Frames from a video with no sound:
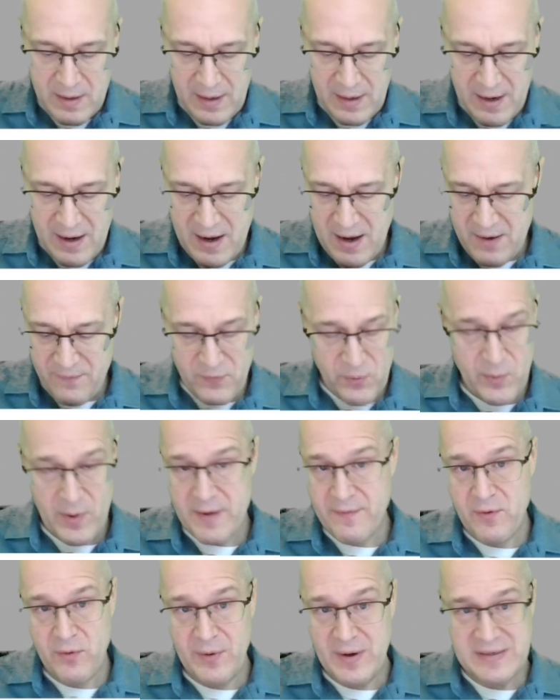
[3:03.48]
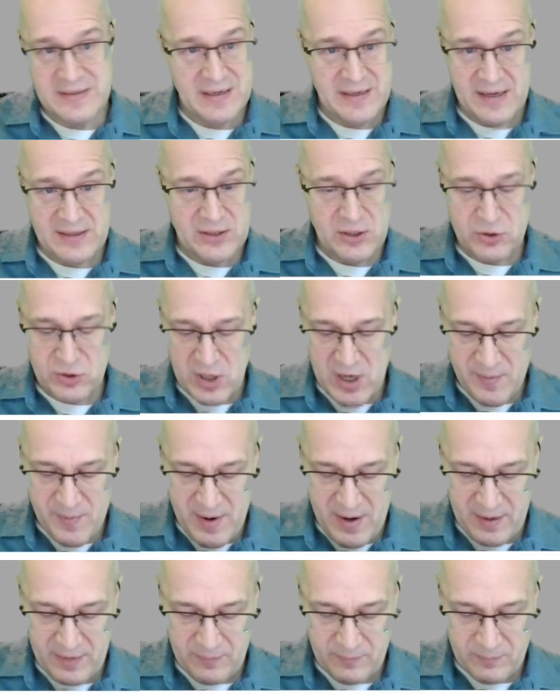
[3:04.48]
I, for whatever reason, like to draw
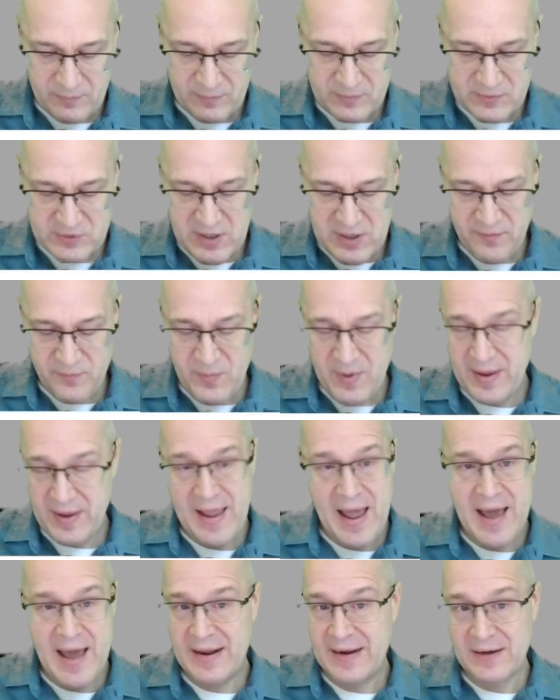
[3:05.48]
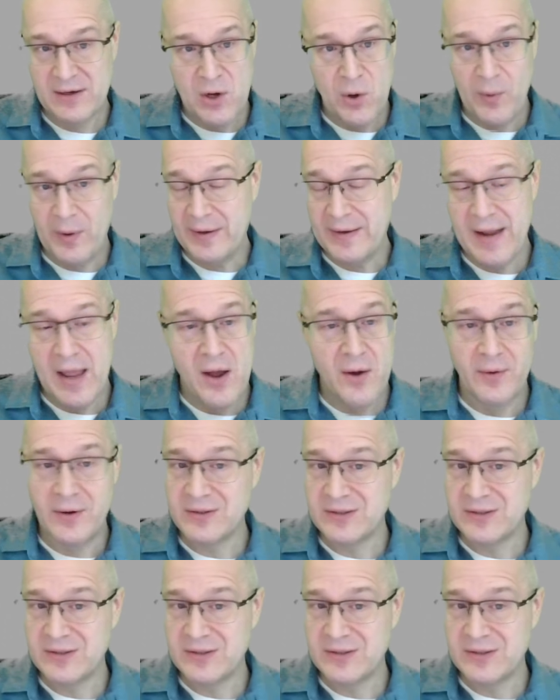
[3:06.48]
my stuff being at it going down.